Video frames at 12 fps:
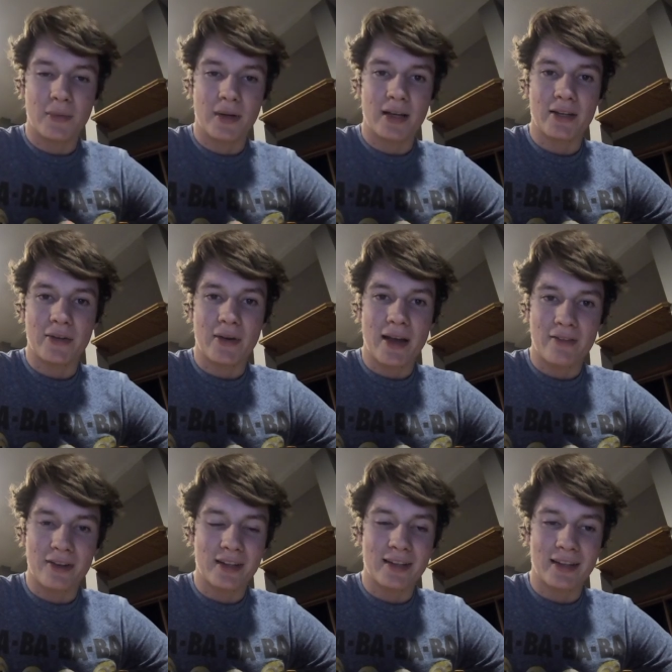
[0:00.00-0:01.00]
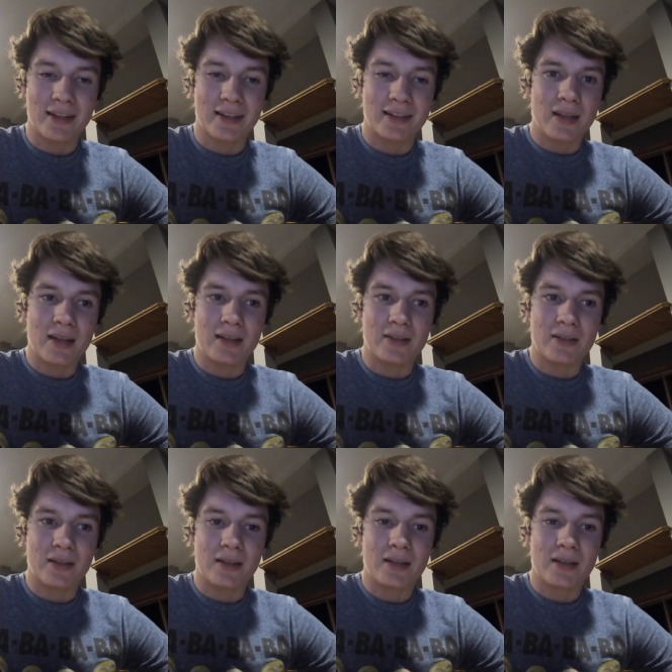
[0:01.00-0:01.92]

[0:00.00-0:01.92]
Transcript: when I do everything, and